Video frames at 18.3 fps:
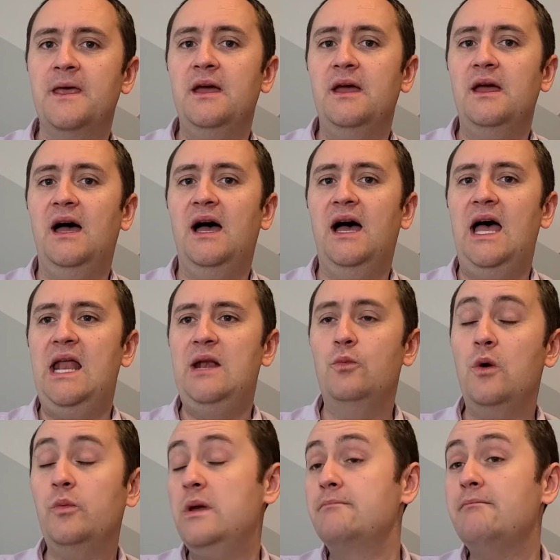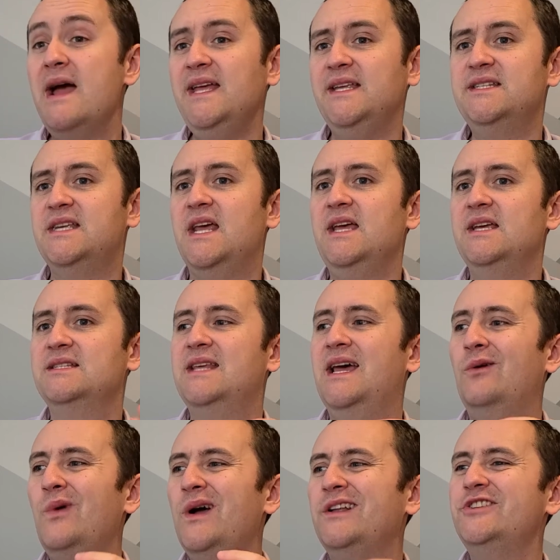And what we might say is
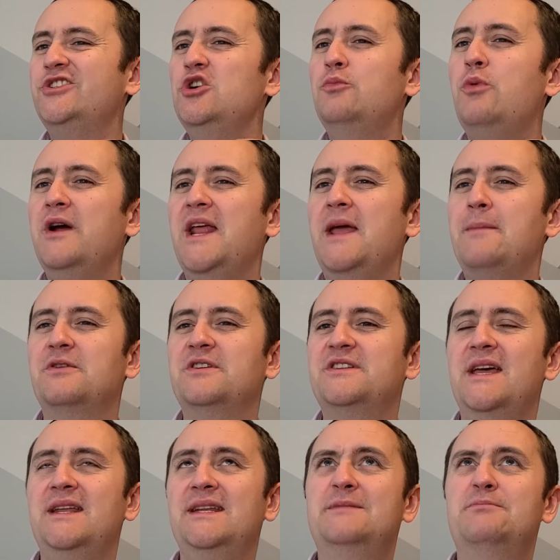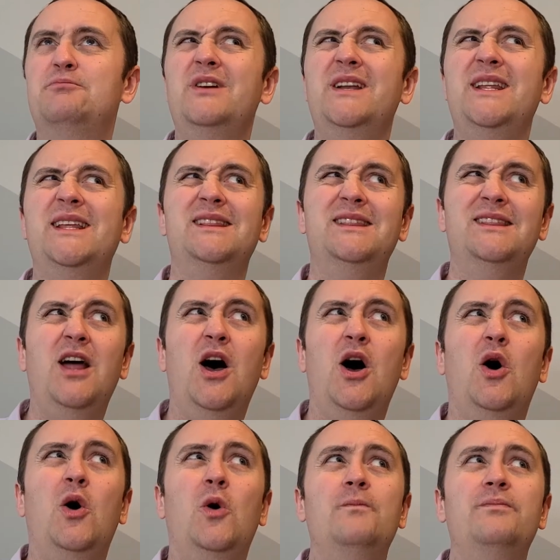that, well, 2.8% is pretty
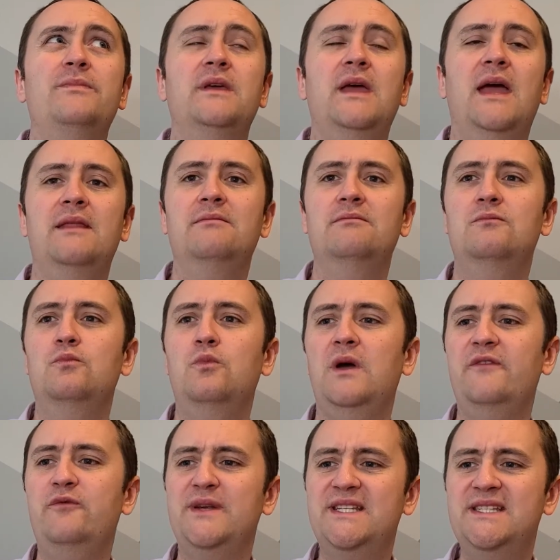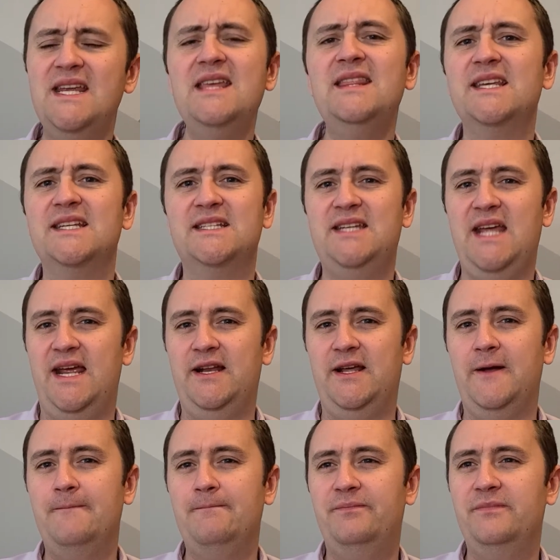low. And if we see this
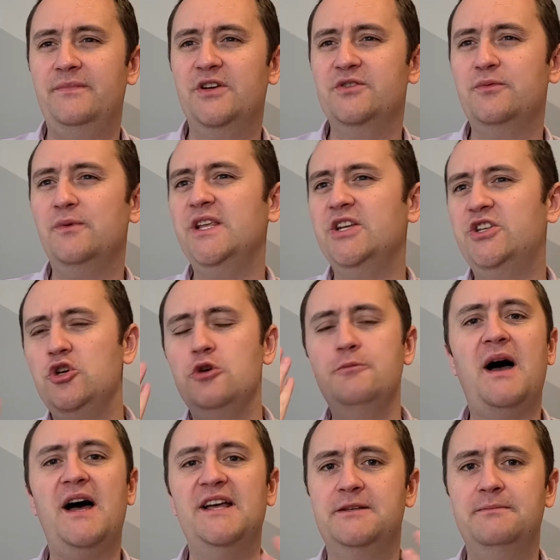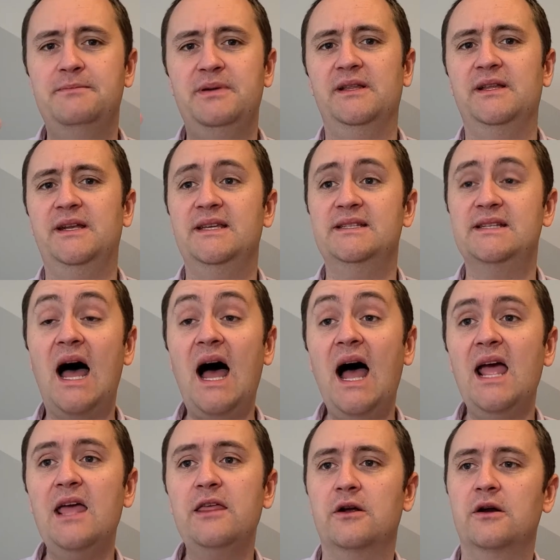data, there's really two possibilities.
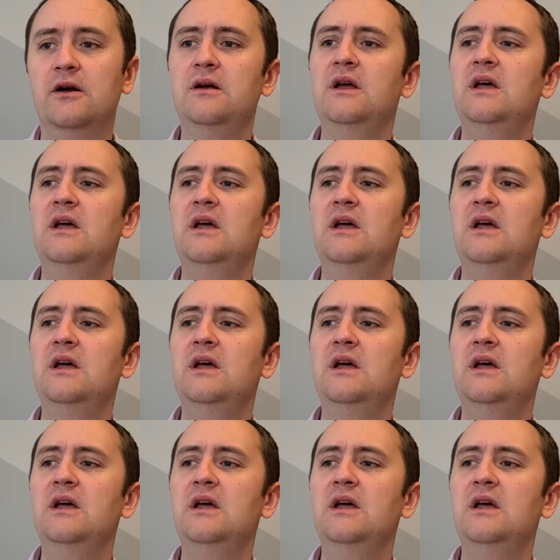Either